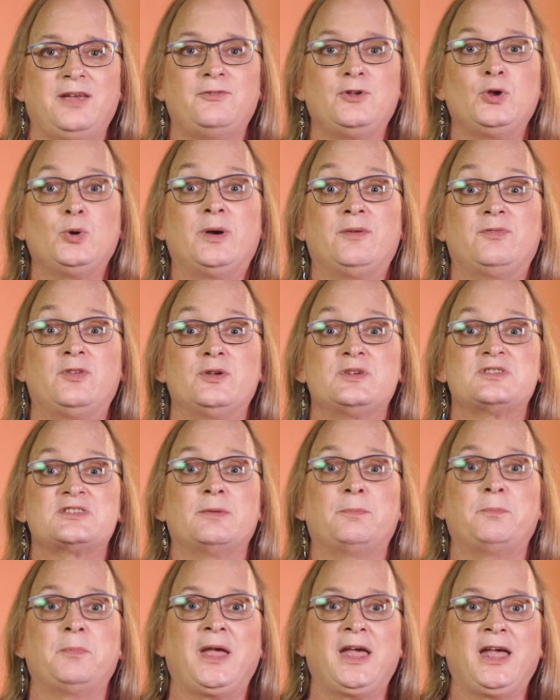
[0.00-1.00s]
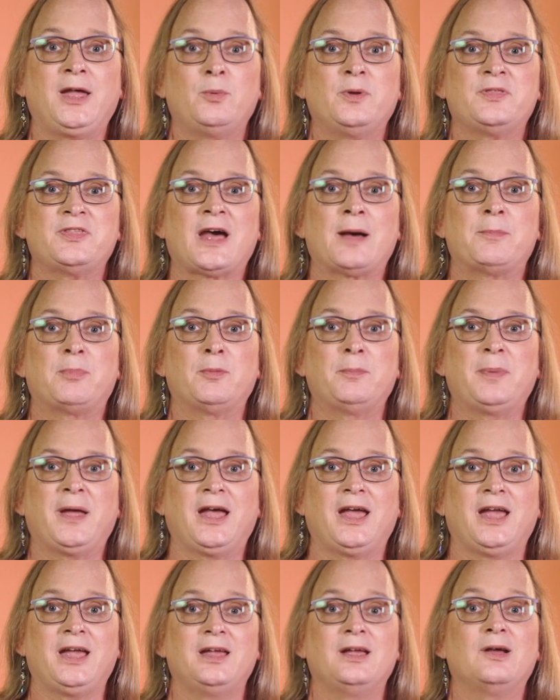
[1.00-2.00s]
If you have used a Pay with Apple
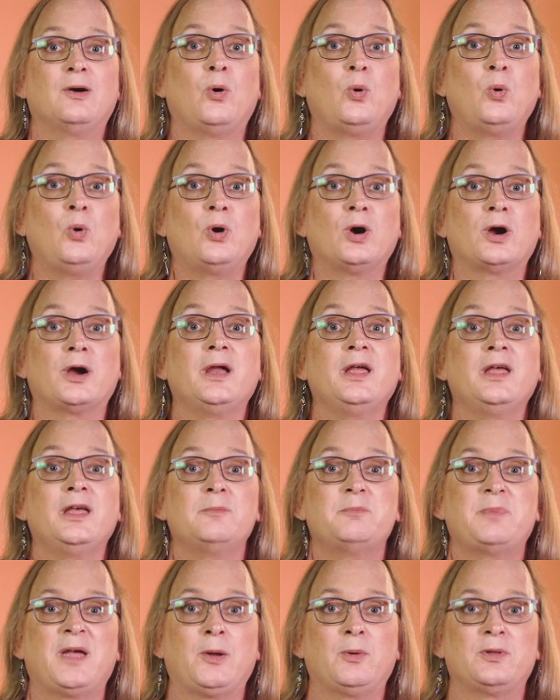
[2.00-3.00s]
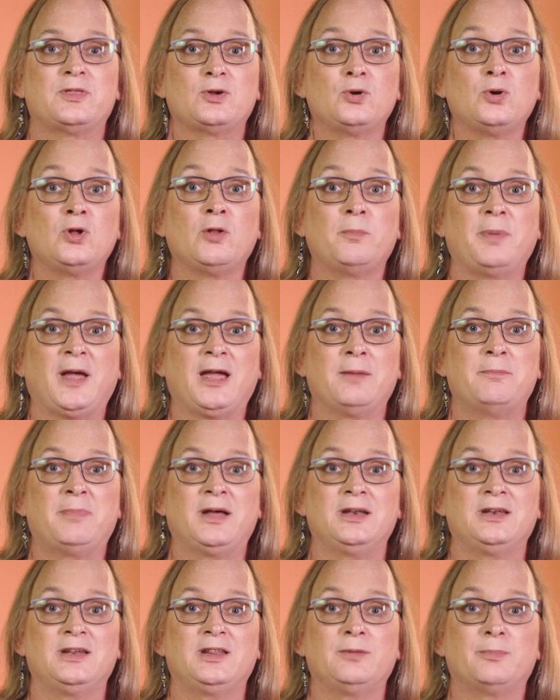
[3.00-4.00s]
Pay or Pay with Google Pay
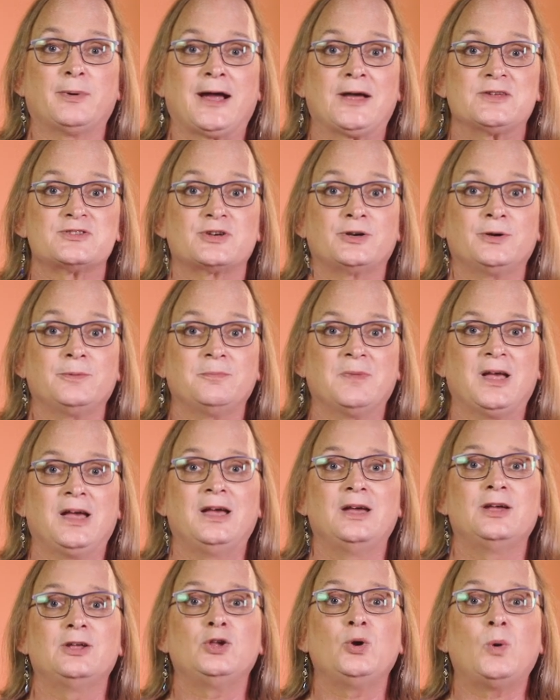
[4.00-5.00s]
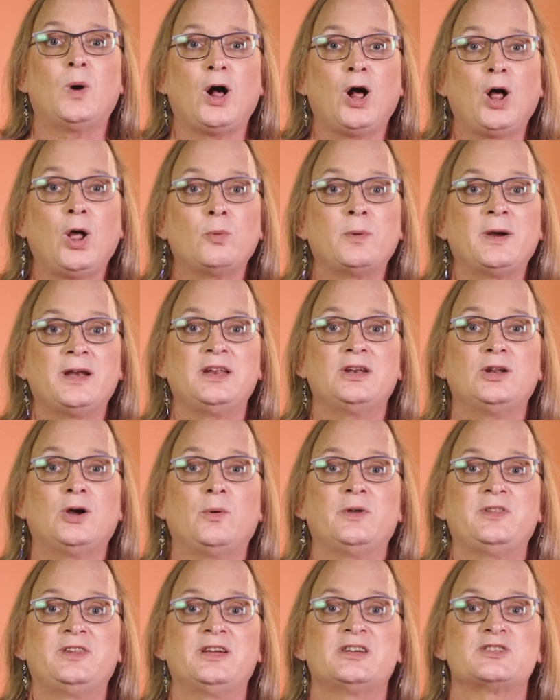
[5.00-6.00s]
button in the browser, you already
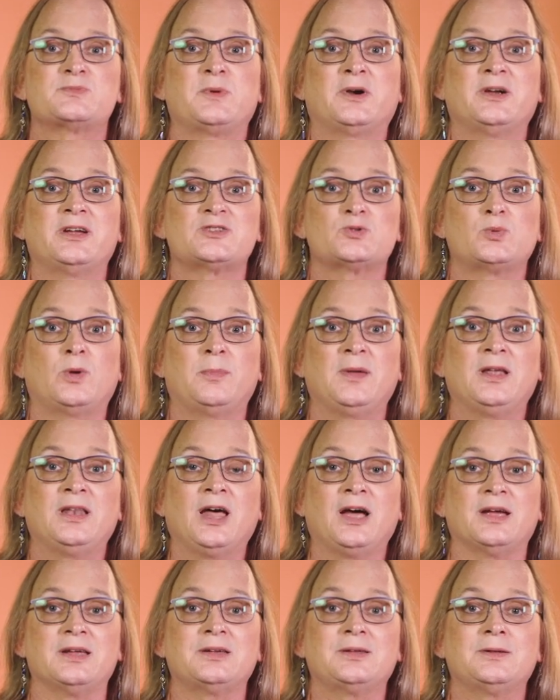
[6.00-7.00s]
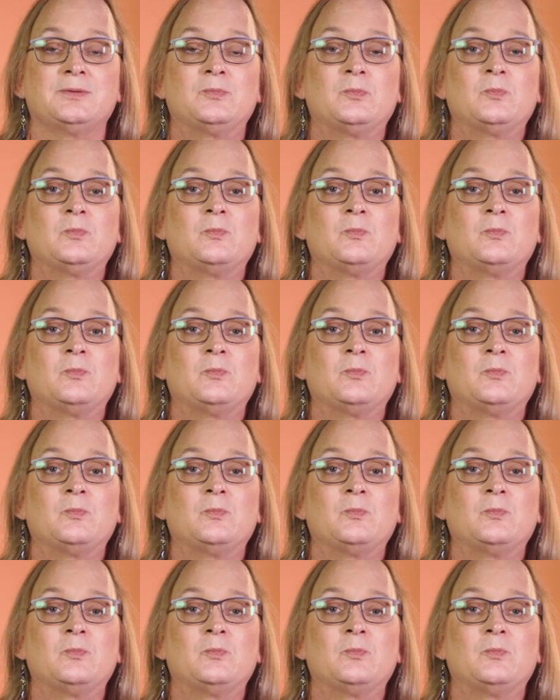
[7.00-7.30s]
know what the experience will be like.